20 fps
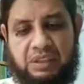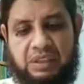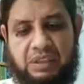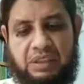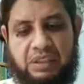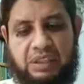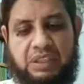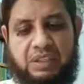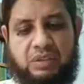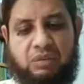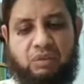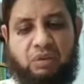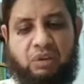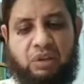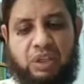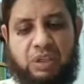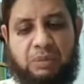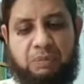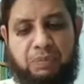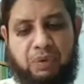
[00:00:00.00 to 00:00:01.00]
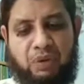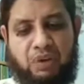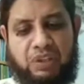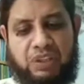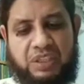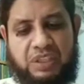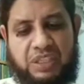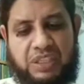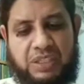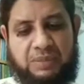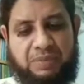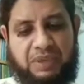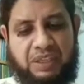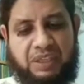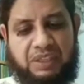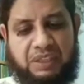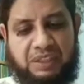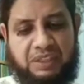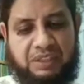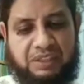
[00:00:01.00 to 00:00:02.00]
is one important
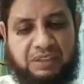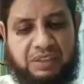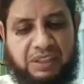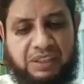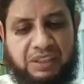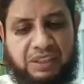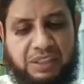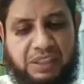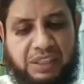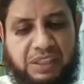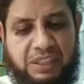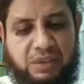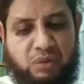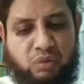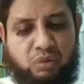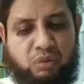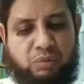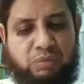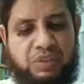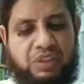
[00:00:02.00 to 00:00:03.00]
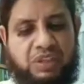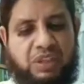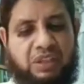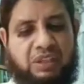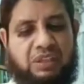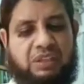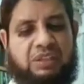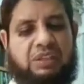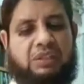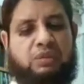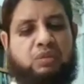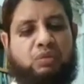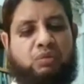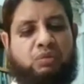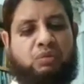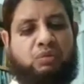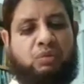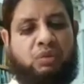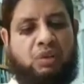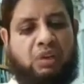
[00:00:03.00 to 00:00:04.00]
aspect that needs to be taken
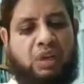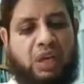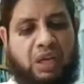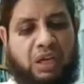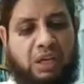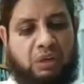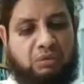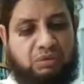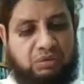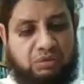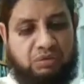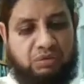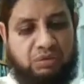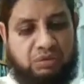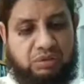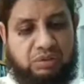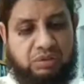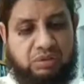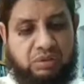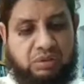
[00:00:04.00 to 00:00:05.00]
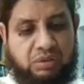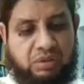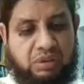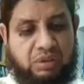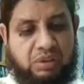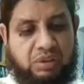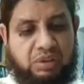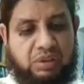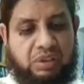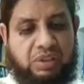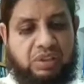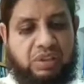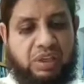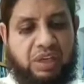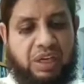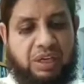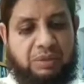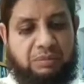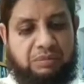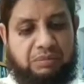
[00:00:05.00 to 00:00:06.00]
into account. The
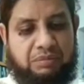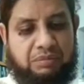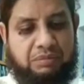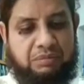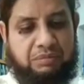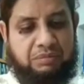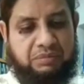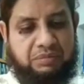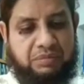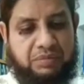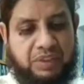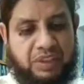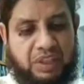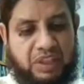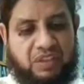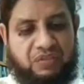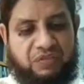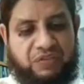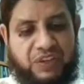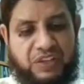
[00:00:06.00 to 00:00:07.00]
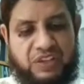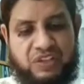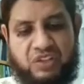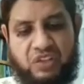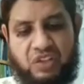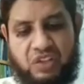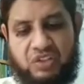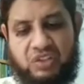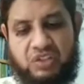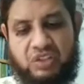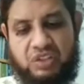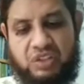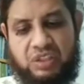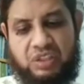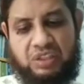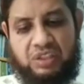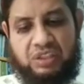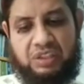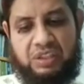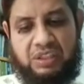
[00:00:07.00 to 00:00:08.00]
term
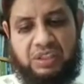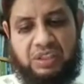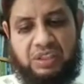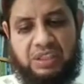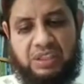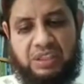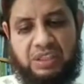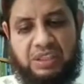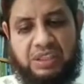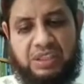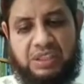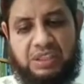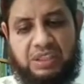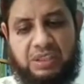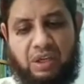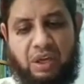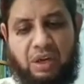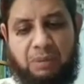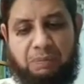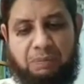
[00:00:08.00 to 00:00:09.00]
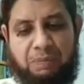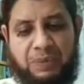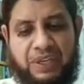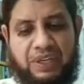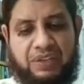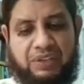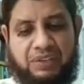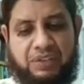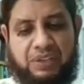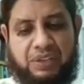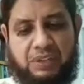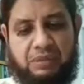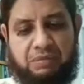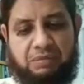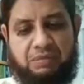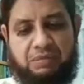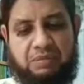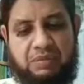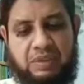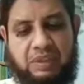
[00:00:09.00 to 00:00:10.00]
infrastructure is comprehensive
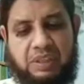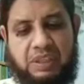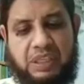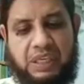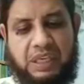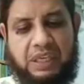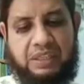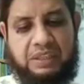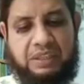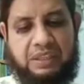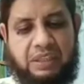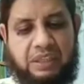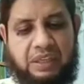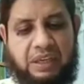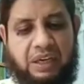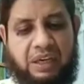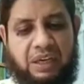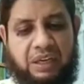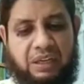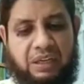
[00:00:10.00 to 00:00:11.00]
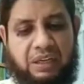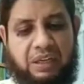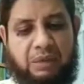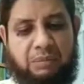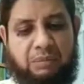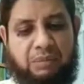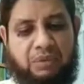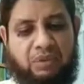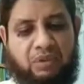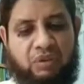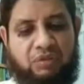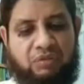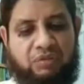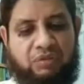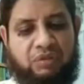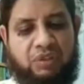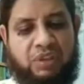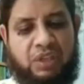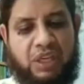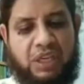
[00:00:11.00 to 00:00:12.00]
and there are a number of
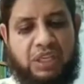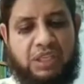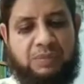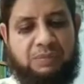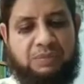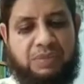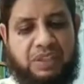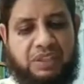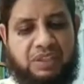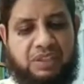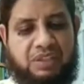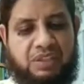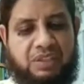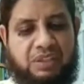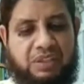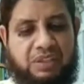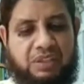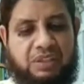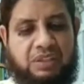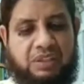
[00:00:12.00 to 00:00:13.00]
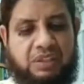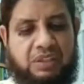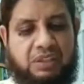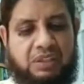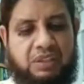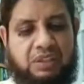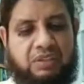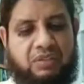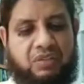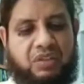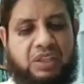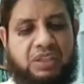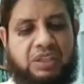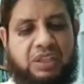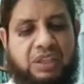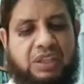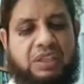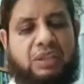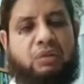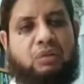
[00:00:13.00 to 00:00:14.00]
aspects that
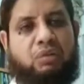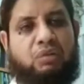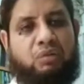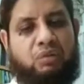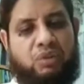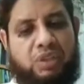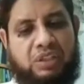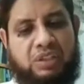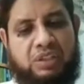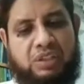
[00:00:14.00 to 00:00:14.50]
are included